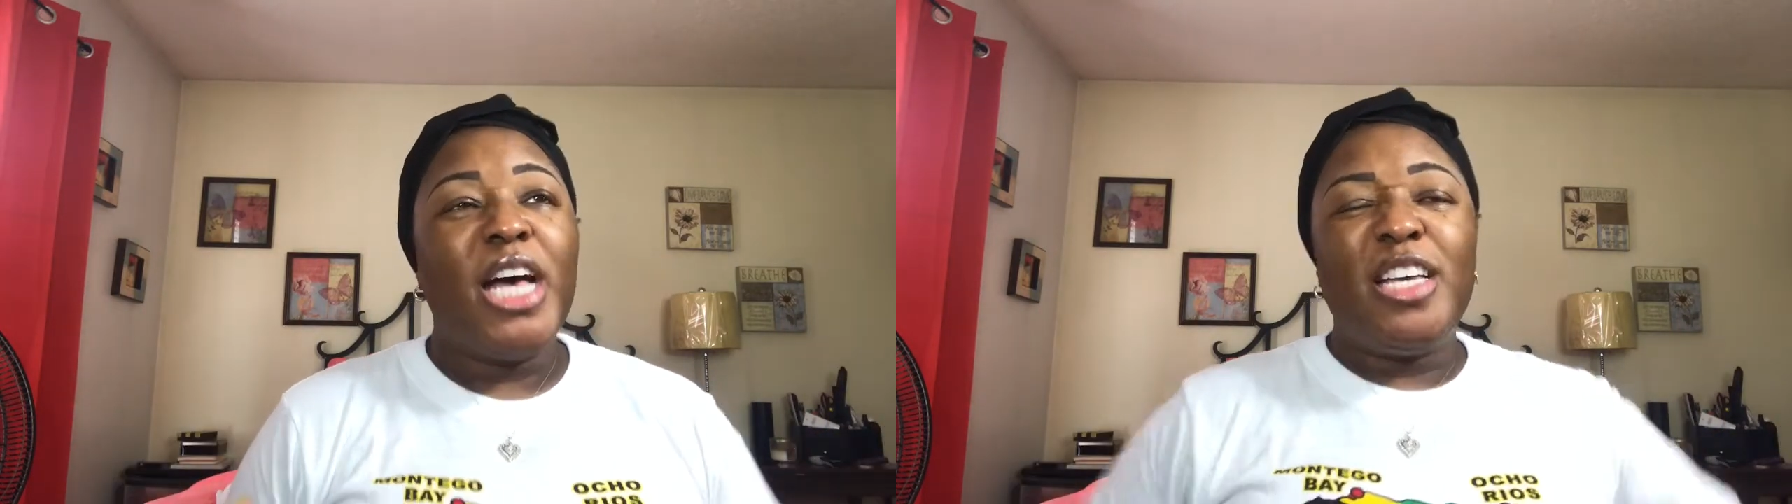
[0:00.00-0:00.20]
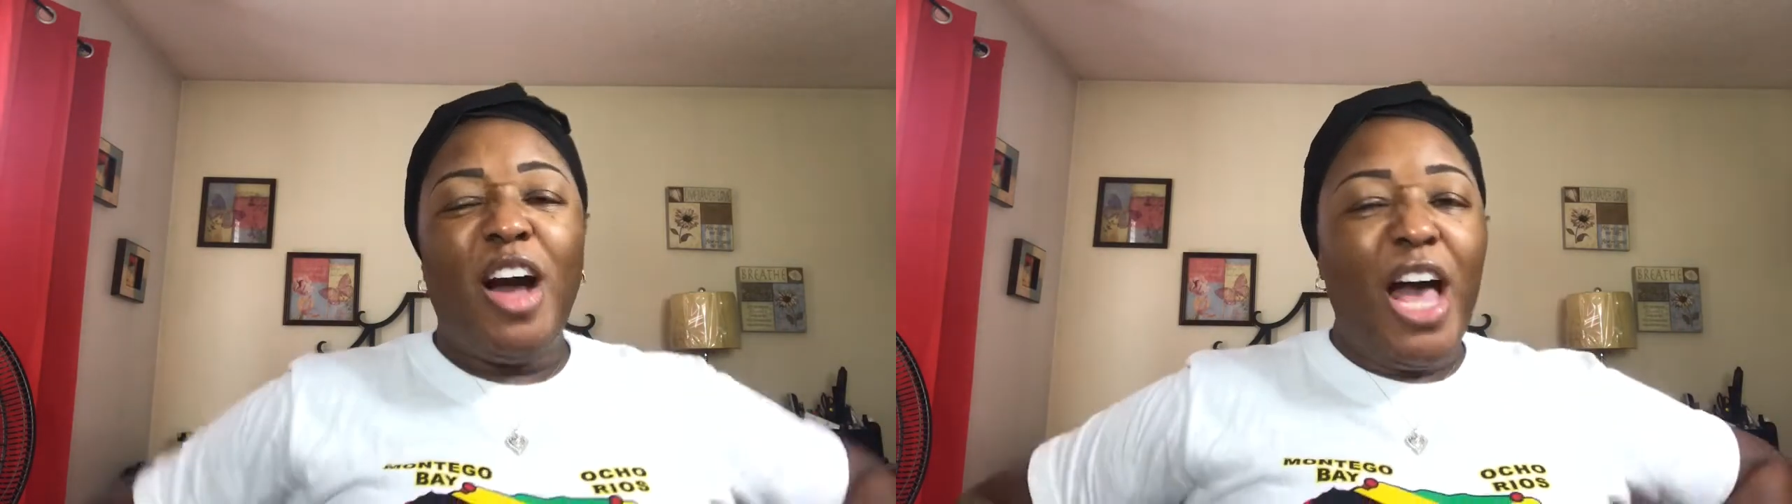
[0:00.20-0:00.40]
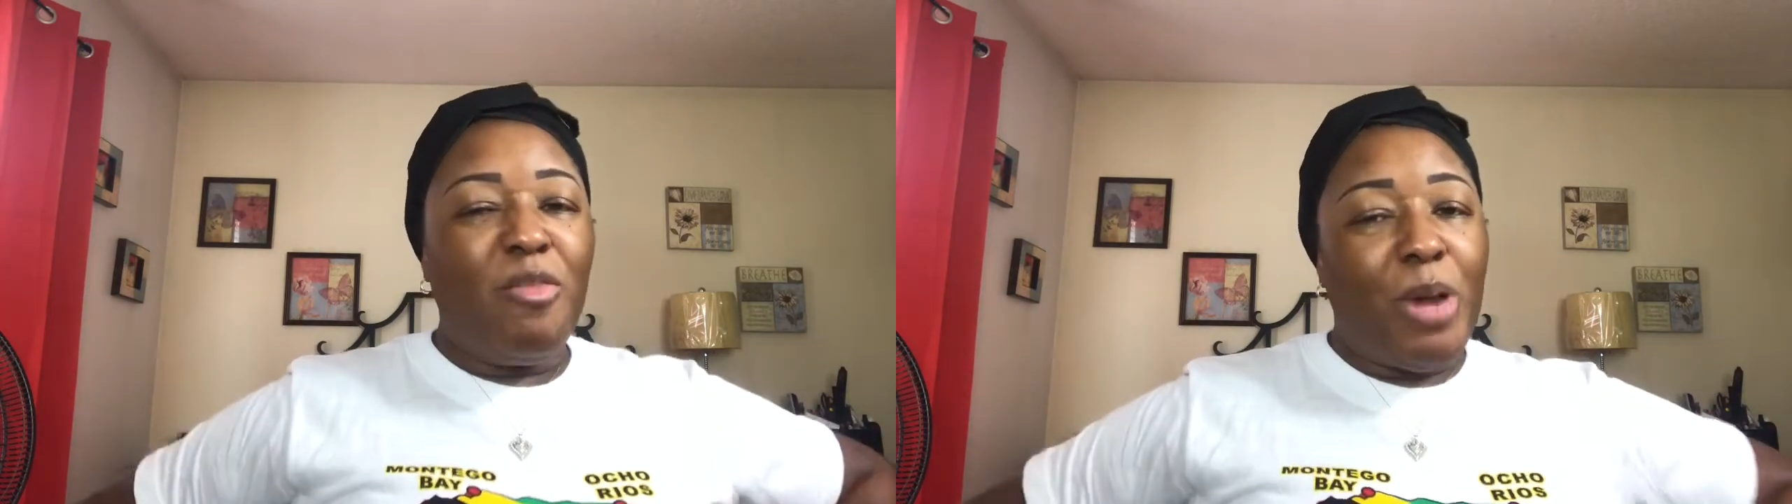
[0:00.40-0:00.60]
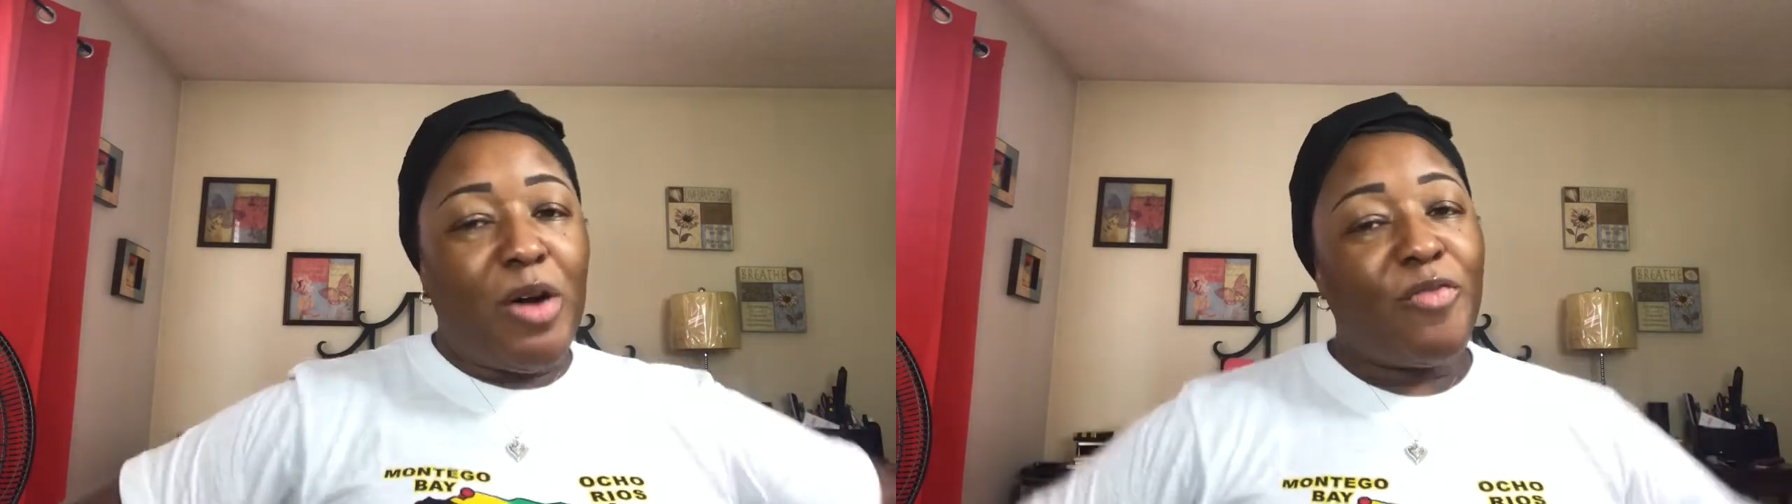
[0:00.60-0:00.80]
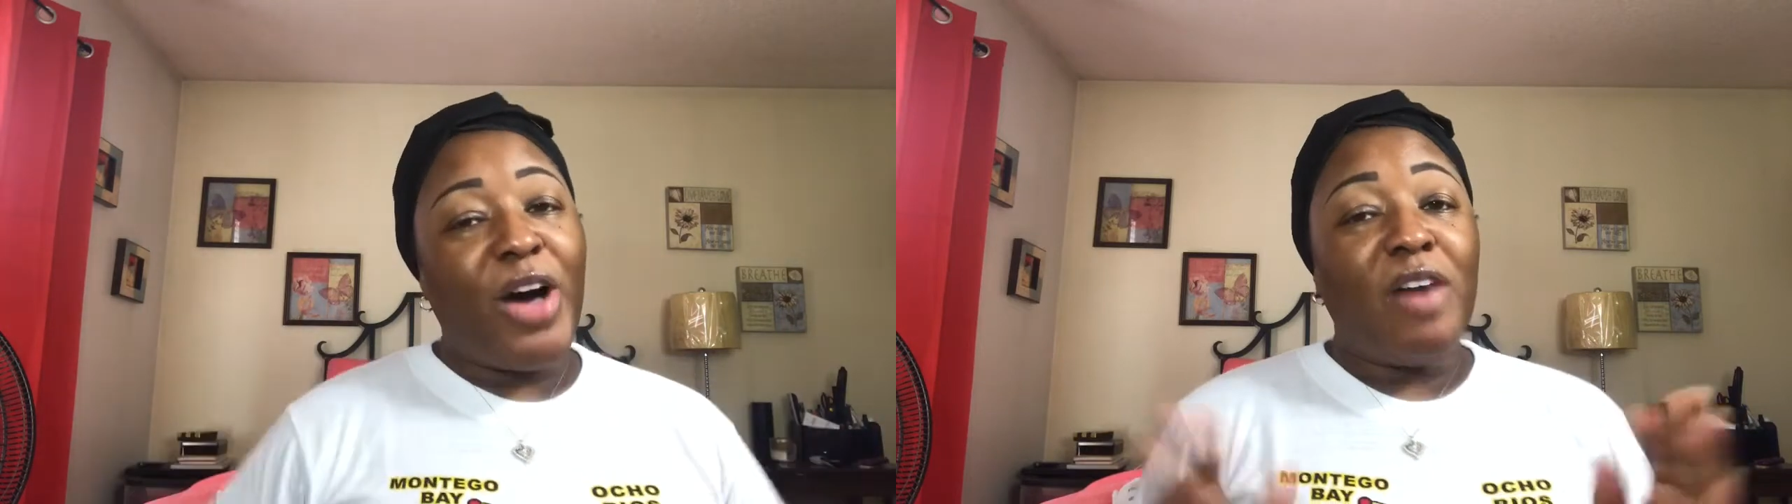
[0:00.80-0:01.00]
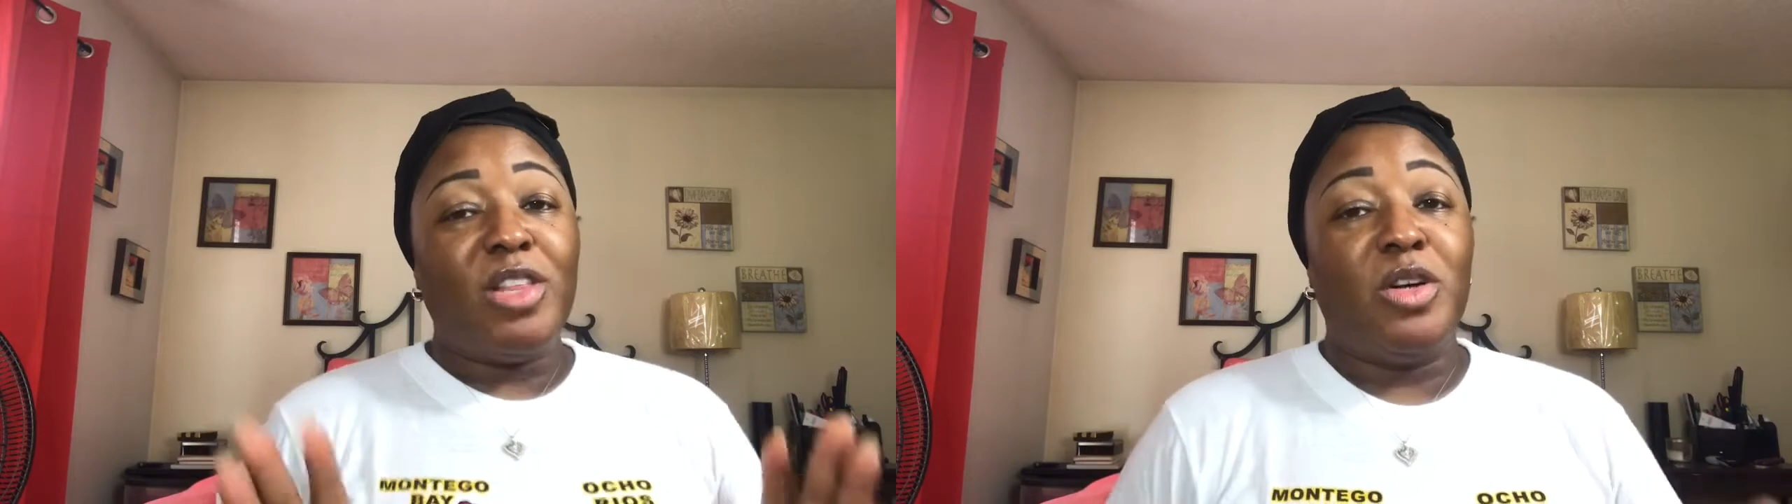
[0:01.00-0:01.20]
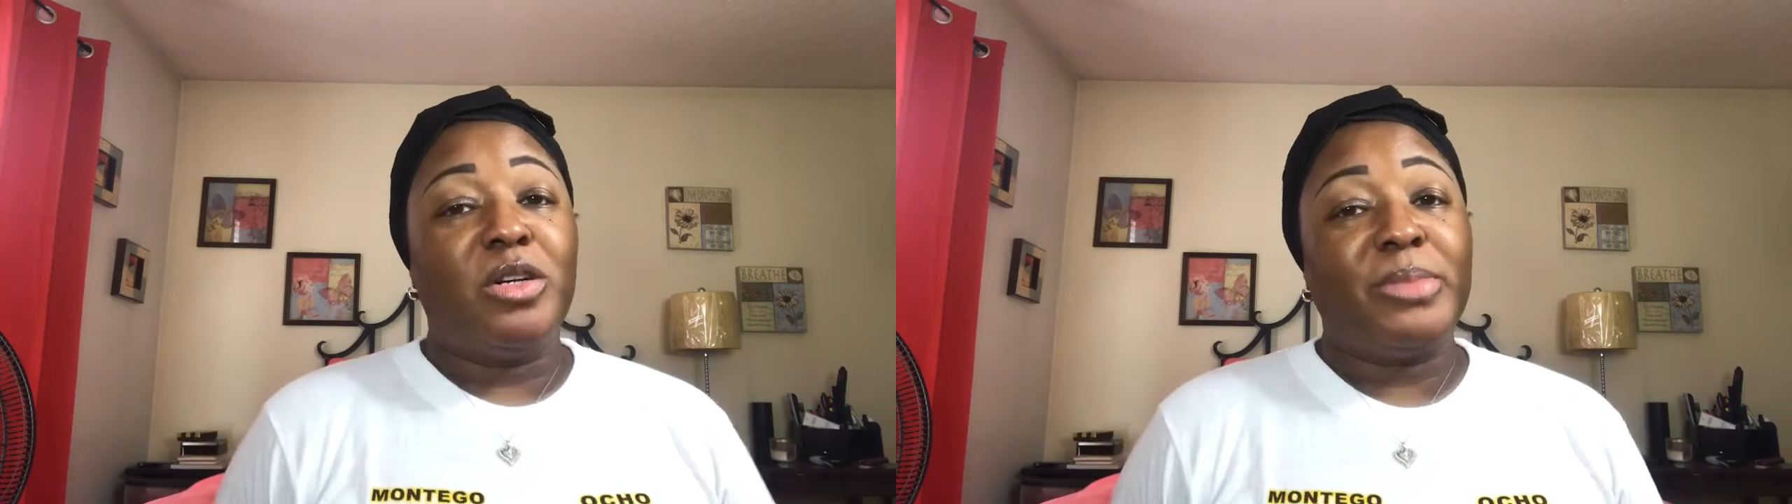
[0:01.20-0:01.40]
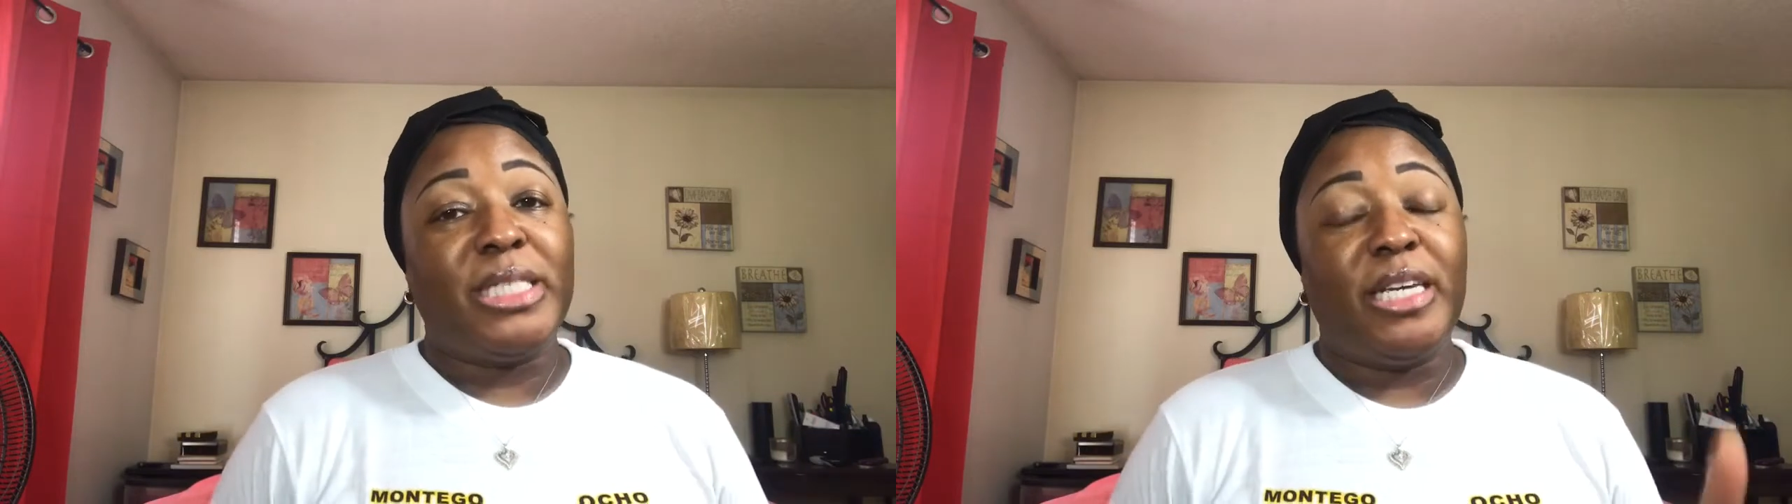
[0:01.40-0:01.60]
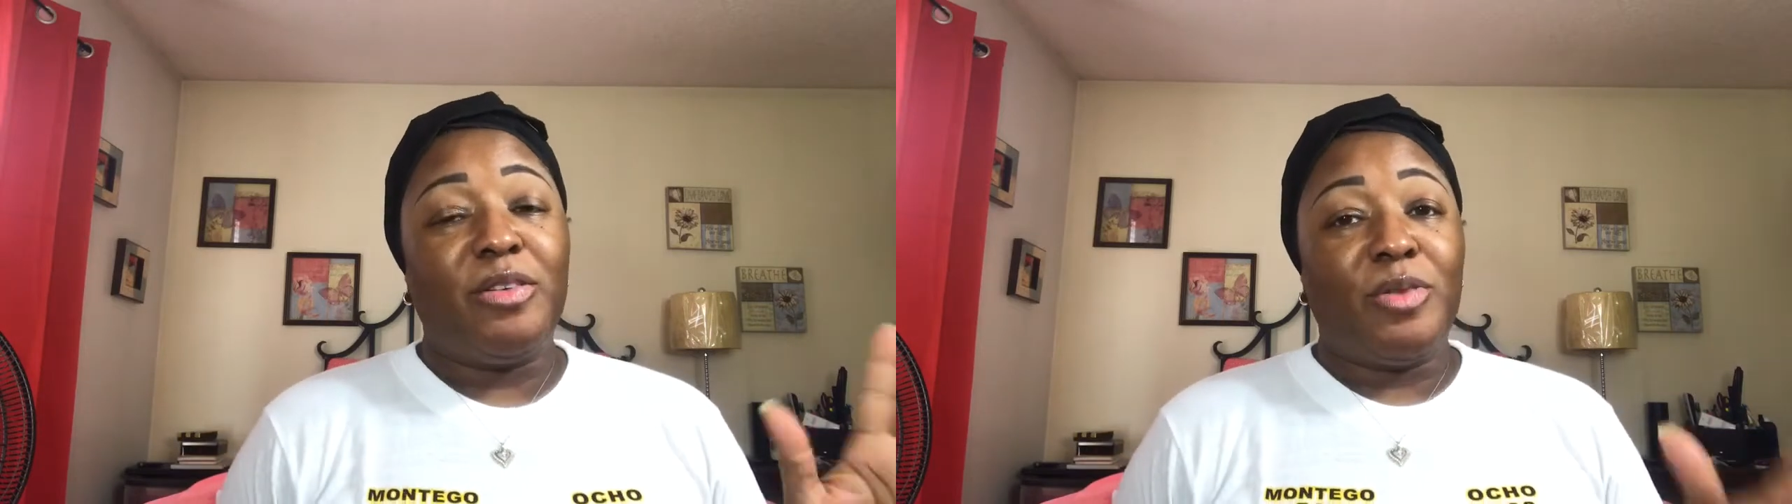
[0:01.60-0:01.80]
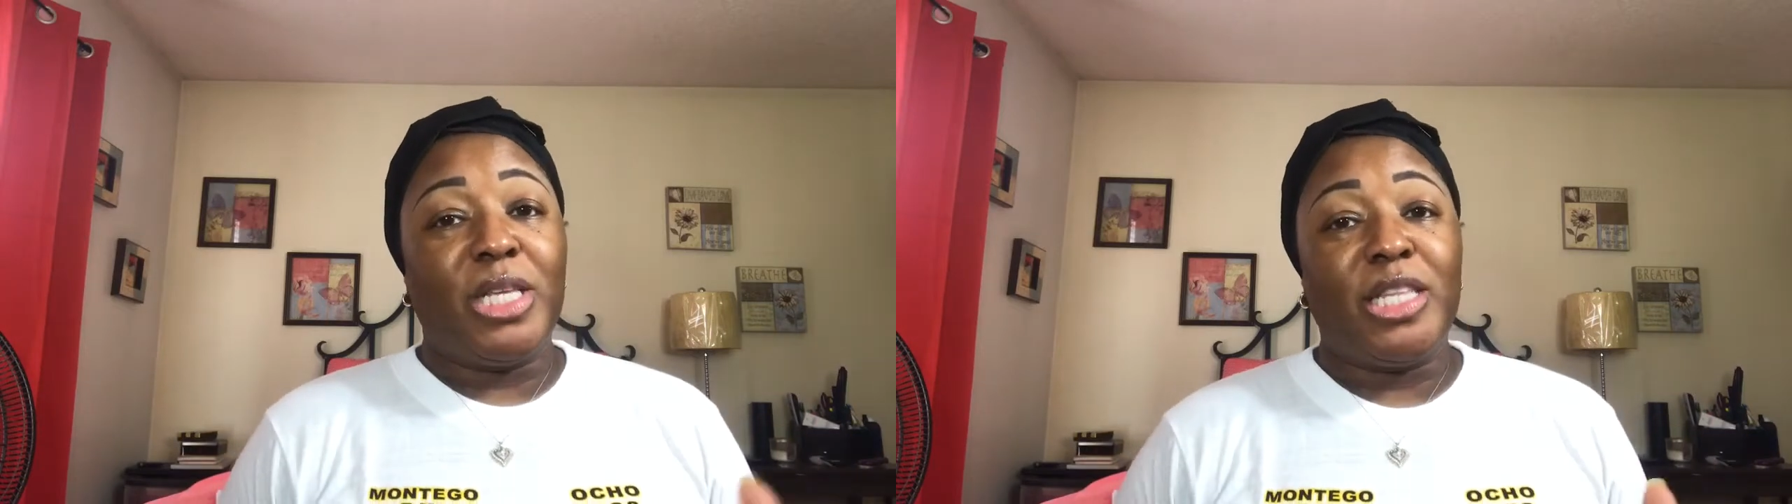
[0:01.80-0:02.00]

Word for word: Y'all have about five alarms set, really,